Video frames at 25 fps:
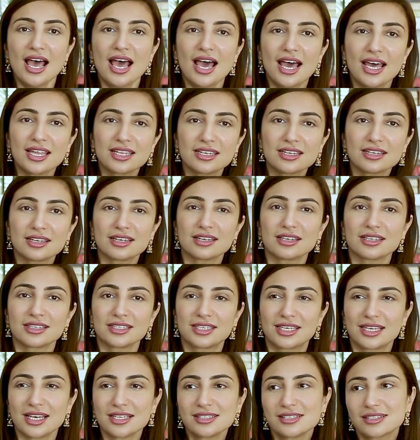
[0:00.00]
and
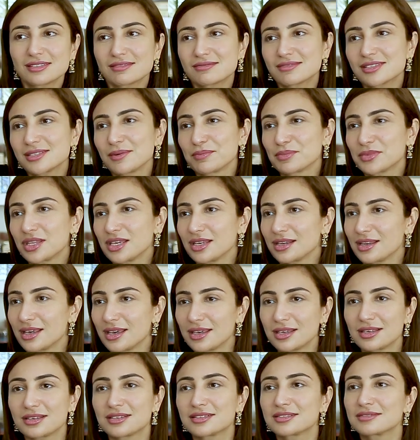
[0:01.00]
get something
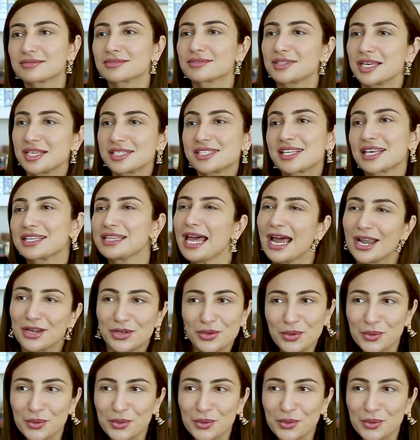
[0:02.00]
like things like that